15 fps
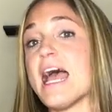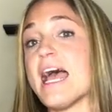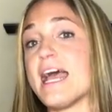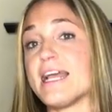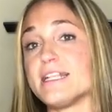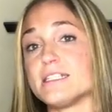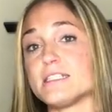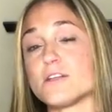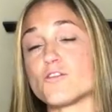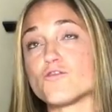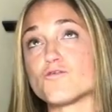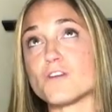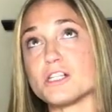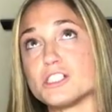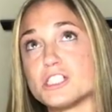And
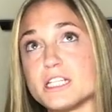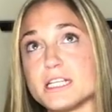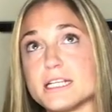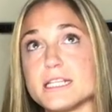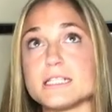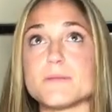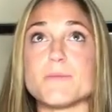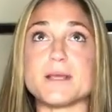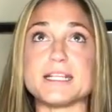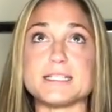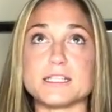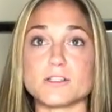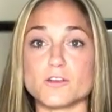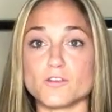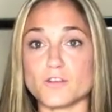crunches,
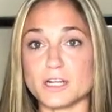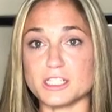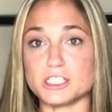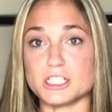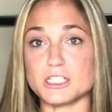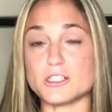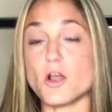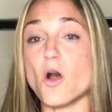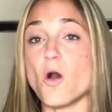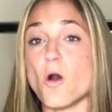bicycle crunches,